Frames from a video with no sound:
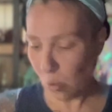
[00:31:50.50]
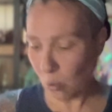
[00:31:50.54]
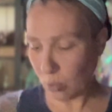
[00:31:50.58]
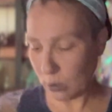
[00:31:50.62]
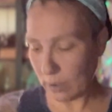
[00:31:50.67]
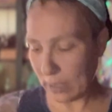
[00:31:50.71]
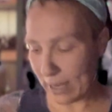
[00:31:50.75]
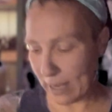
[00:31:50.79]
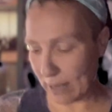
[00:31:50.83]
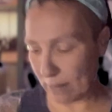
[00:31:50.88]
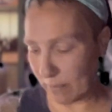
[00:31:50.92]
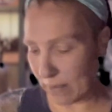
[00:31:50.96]

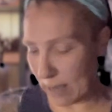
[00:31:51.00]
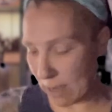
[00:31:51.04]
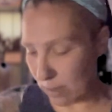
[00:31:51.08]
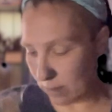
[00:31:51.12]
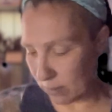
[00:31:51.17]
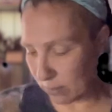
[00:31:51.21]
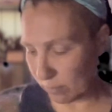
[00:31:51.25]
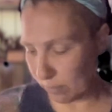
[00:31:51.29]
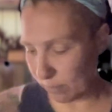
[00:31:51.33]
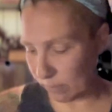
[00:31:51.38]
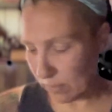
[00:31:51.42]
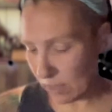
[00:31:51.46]
land
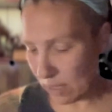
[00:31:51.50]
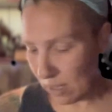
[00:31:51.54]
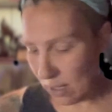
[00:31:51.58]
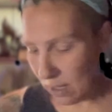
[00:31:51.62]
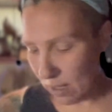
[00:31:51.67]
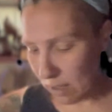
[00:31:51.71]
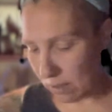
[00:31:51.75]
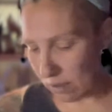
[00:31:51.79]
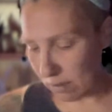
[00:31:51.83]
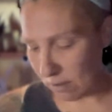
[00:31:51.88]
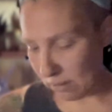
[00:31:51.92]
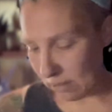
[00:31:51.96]
mountain,
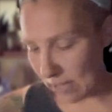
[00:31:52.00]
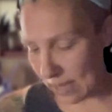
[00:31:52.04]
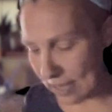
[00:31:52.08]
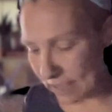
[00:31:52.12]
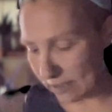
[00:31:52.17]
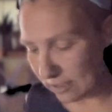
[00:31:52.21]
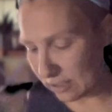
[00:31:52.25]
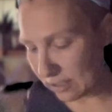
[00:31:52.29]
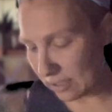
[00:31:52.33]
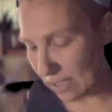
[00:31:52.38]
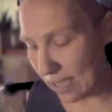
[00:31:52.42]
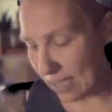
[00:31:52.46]
or
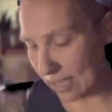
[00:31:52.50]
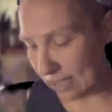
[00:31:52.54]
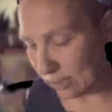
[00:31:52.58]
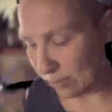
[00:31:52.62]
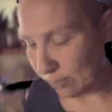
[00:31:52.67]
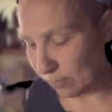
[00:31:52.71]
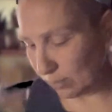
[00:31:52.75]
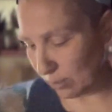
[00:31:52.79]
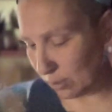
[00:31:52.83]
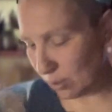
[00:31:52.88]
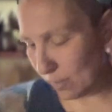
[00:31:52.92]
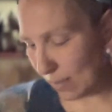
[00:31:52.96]
landslides,
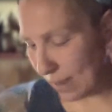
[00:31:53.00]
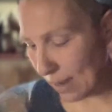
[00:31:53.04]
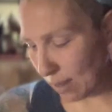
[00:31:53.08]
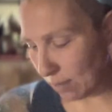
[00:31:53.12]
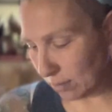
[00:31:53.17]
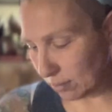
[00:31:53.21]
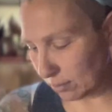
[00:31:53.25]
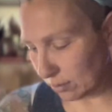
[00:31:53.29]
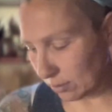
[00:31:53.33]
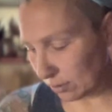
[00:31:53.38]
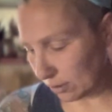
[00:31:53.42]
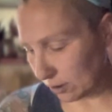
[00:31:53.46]
blue
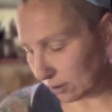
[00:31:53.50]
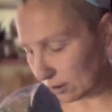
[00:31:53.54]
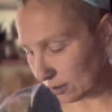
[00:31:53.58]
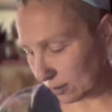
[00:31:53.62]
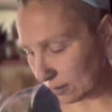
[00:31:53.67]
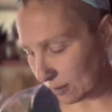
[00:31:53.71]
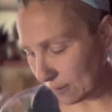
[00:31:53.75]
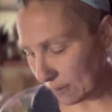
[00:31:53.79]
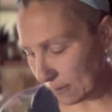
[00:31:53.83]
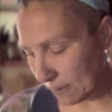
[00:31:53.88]
mountains.